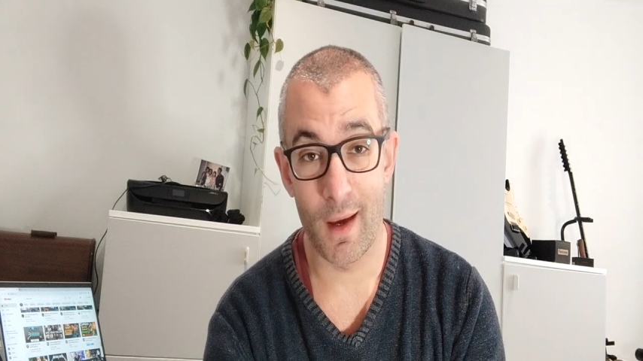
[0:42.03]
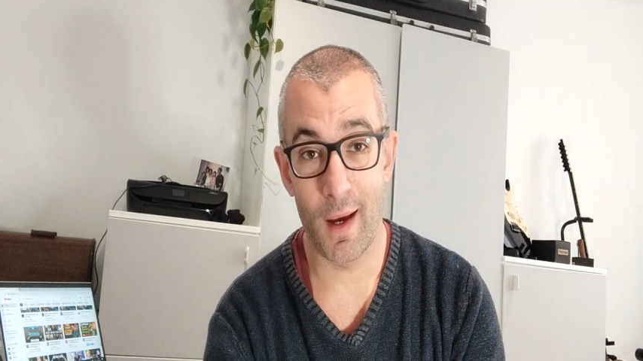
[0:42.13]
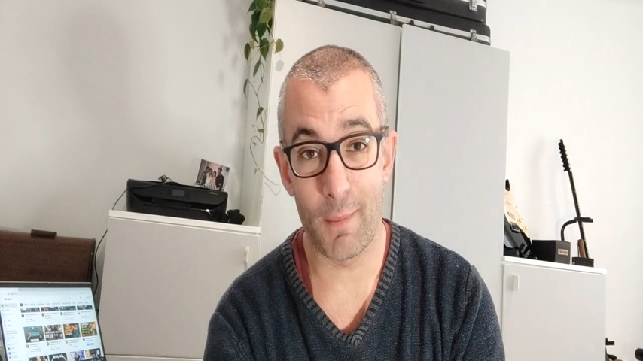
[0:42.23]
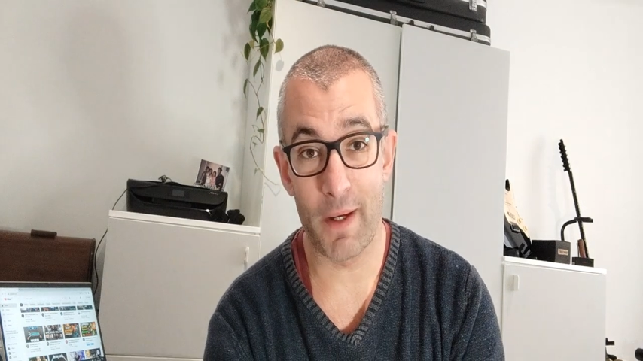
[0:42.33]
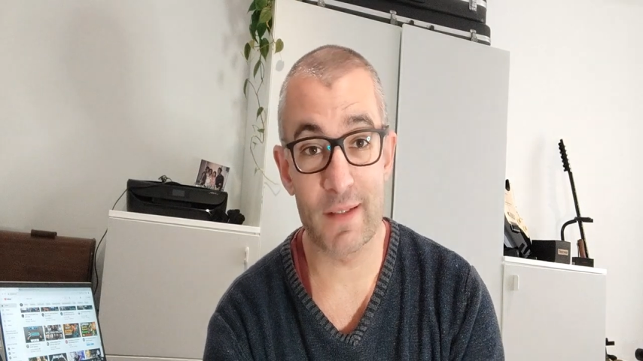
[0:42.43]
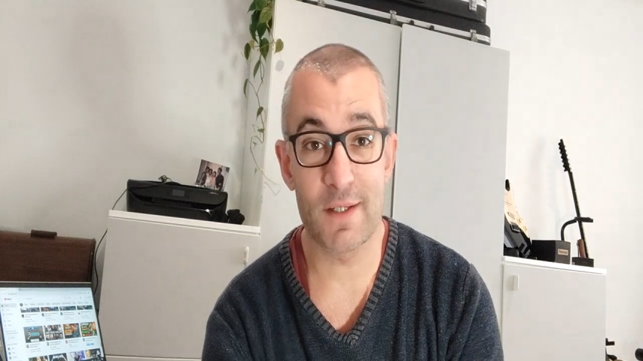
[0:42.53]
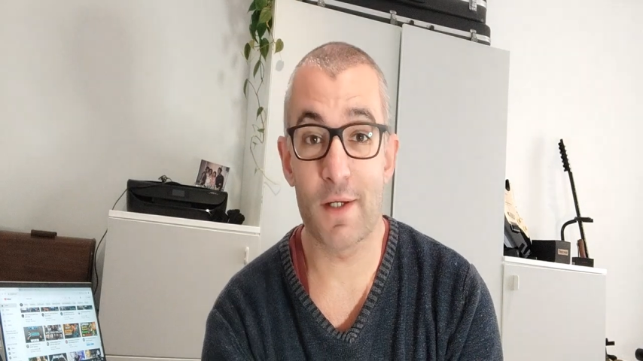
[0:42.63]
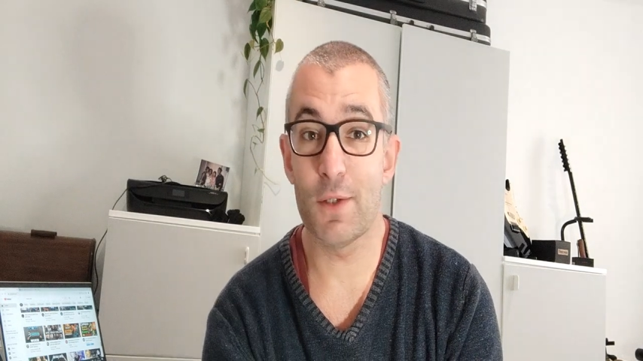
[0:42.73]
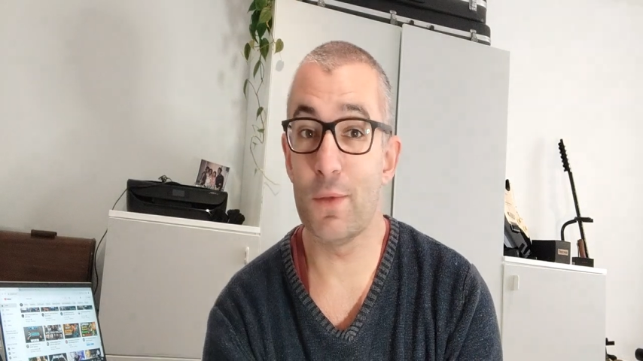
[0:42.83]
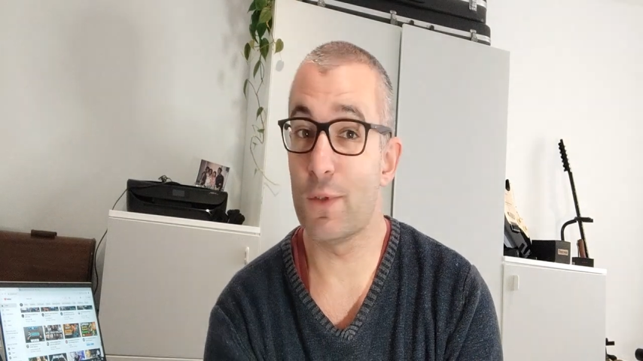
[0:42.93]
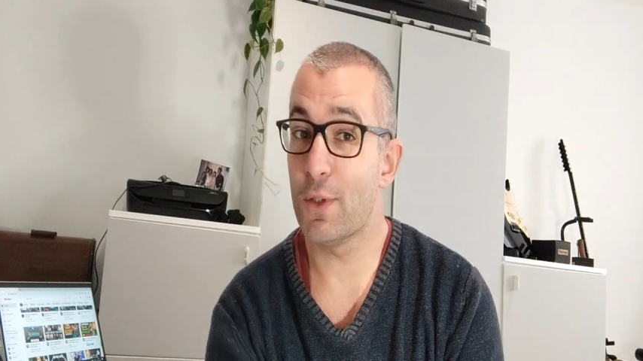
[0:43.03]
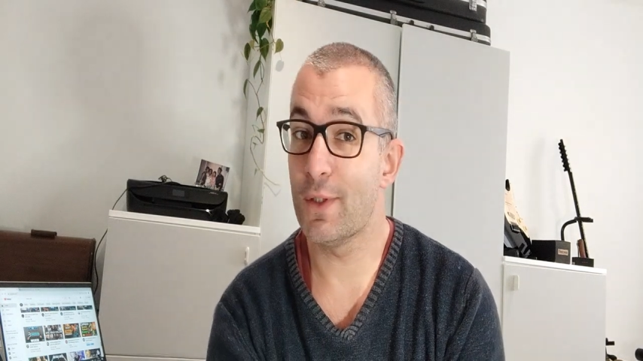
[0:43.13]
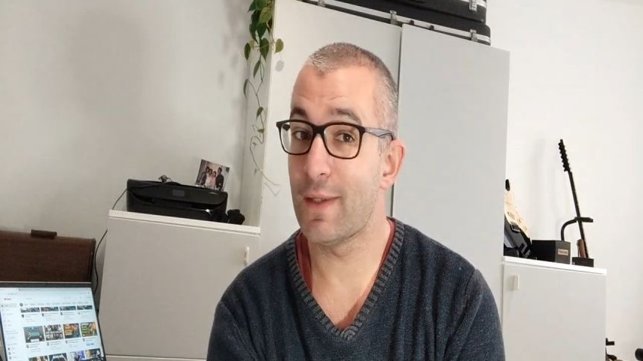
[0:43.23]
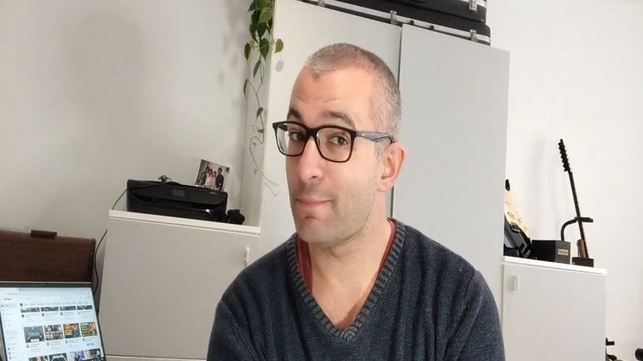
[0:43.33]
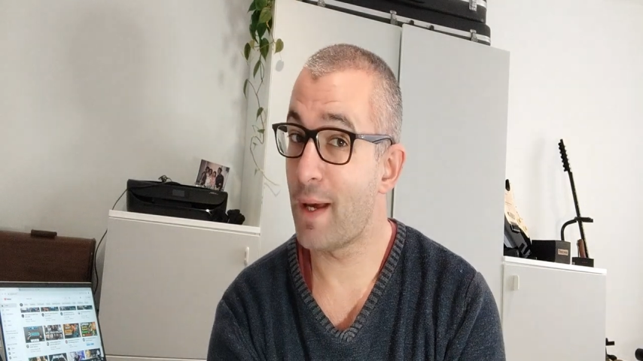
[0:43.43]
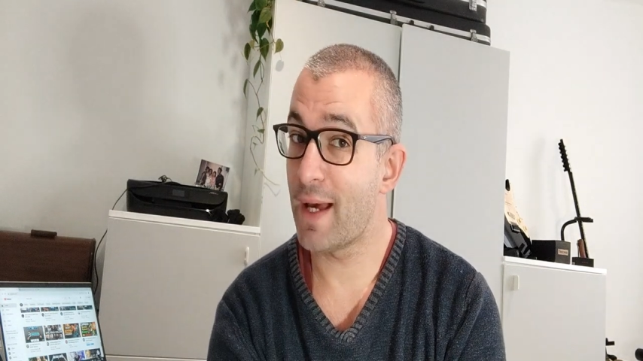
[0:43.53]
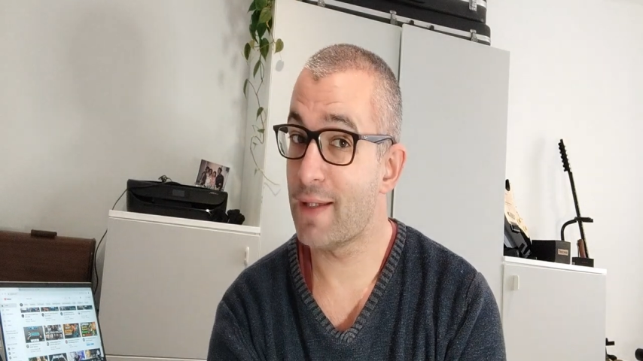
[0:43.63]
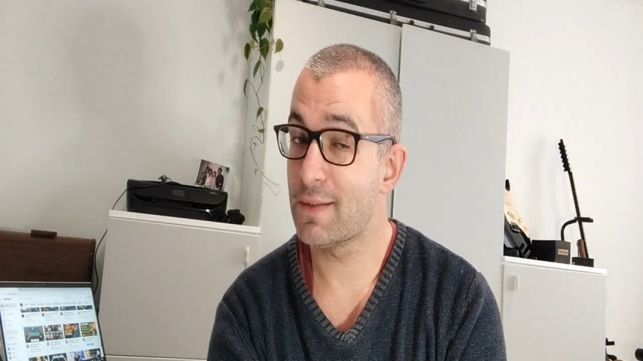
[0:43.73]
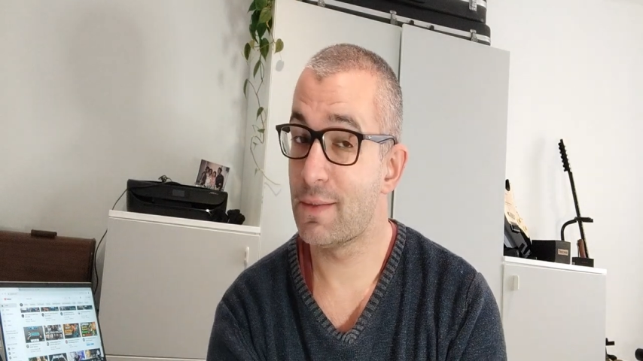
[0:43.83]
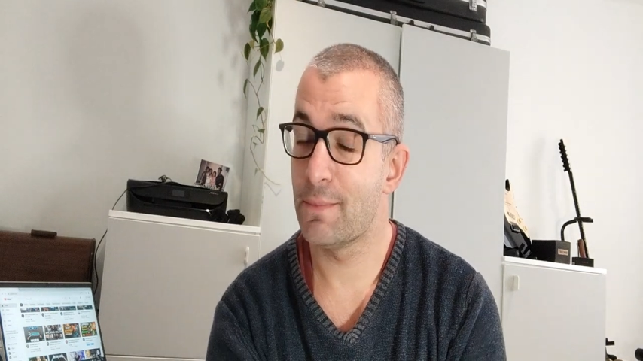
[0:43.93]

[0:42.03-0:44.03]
Um, I can tell you the good and the bad,